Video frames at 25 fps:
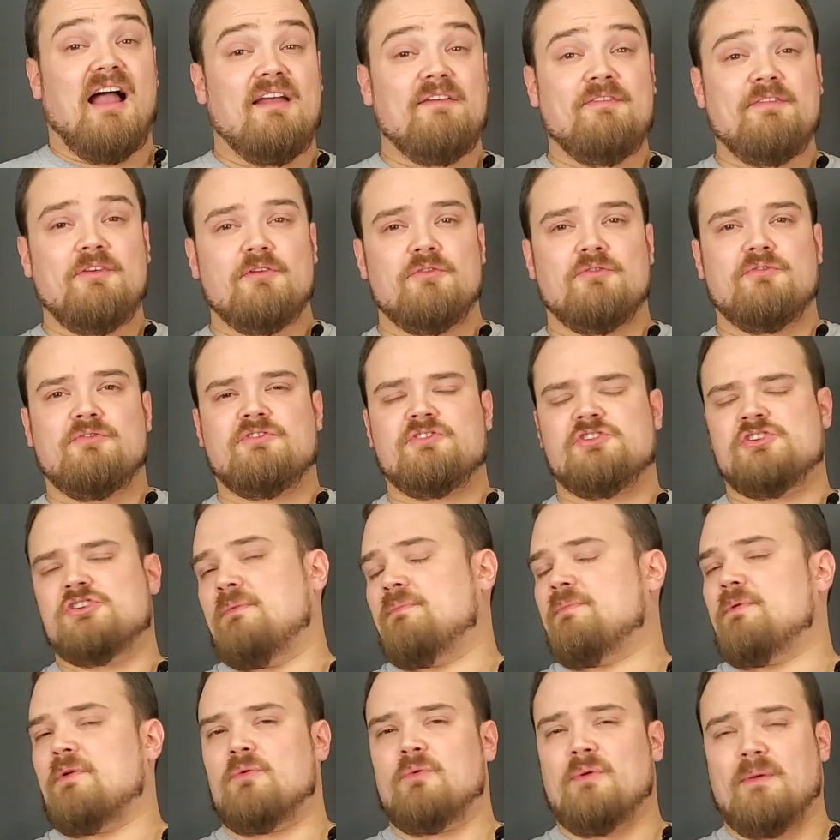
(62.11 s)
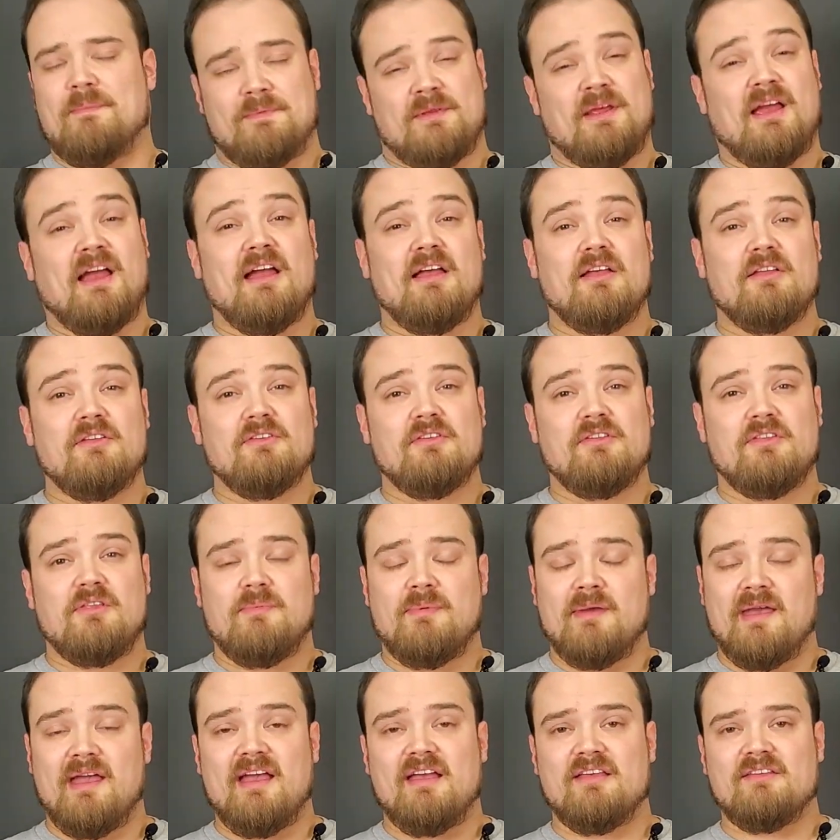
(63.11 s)
I've used Ship Your Reptiles in
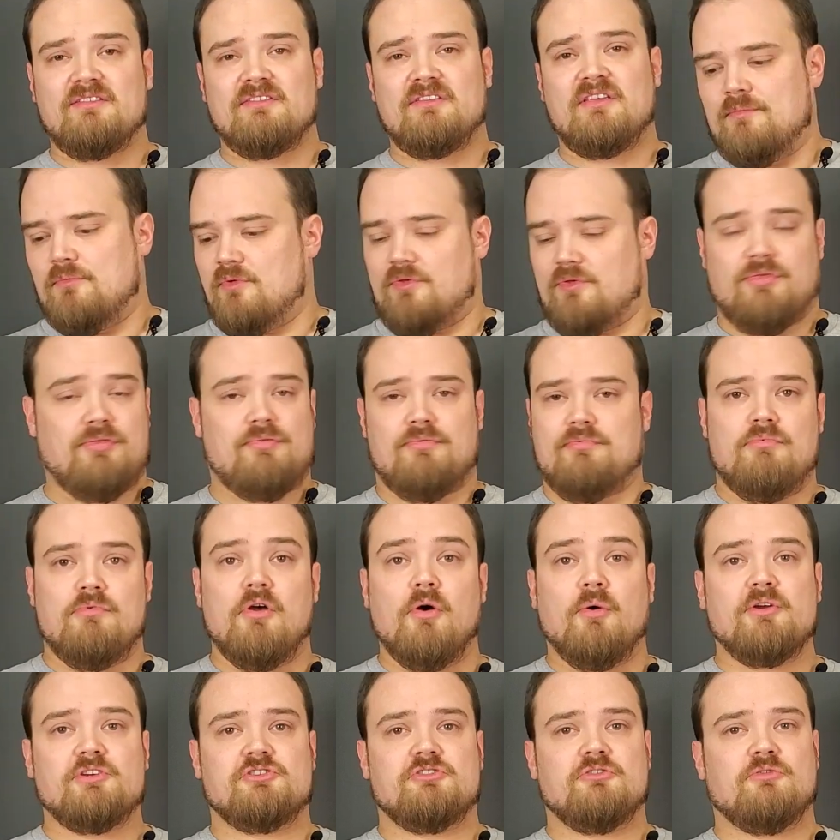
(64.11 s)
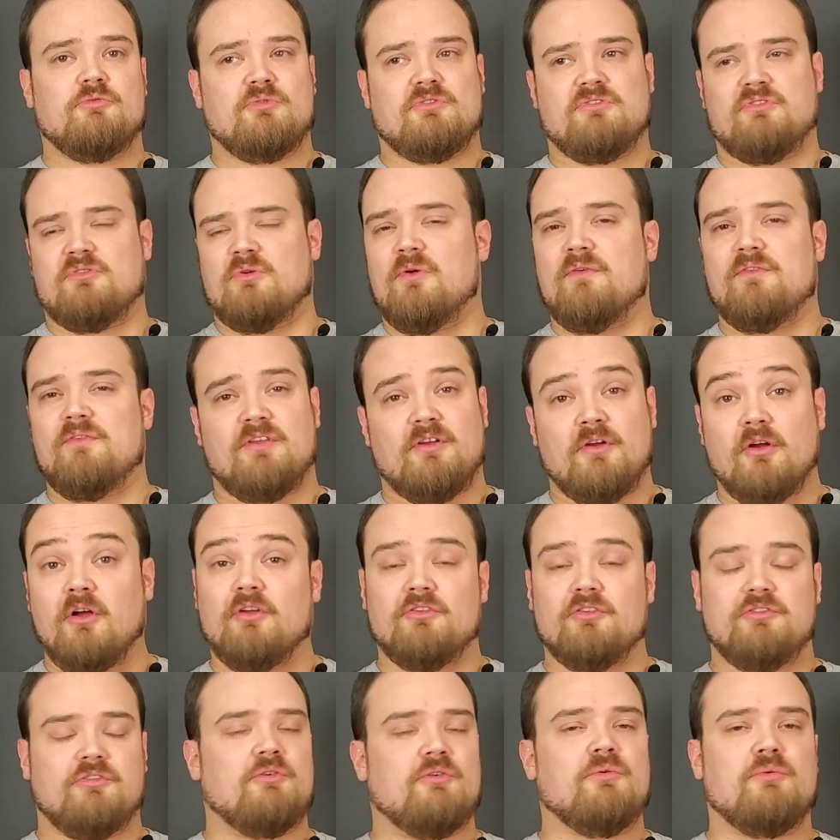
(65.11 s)
the past with no issues whatsoever. They're
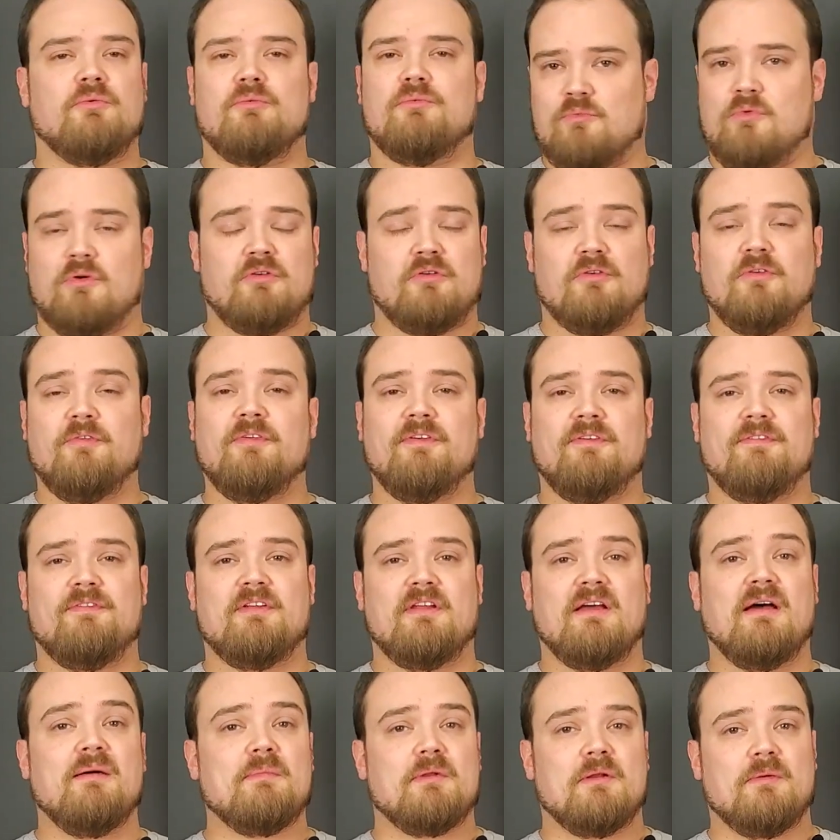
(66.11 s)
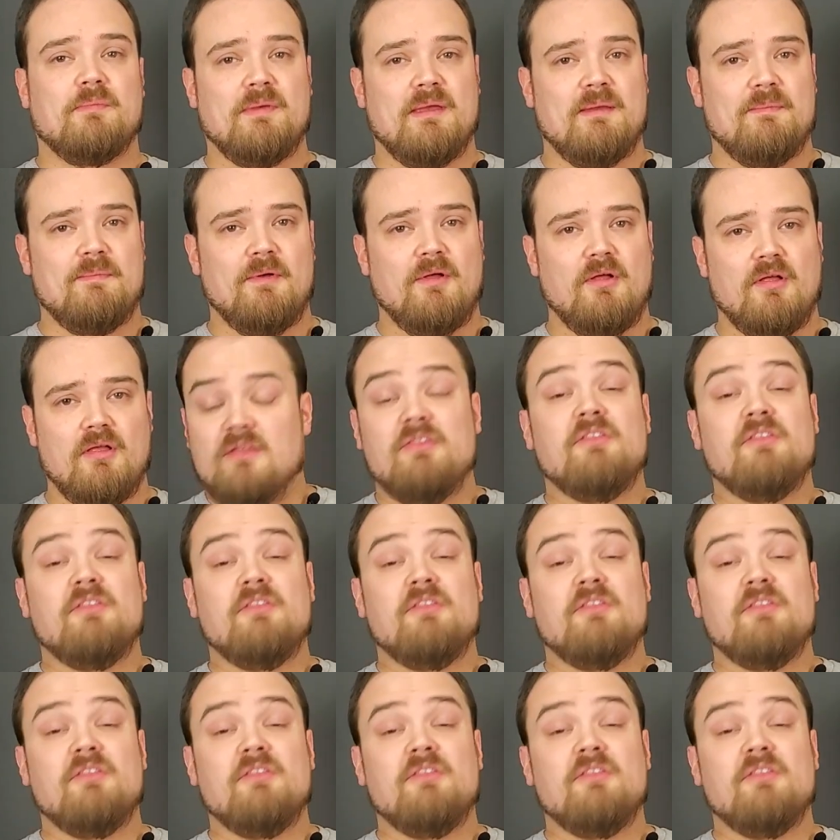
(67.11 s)
also wonderfully phenomenal people.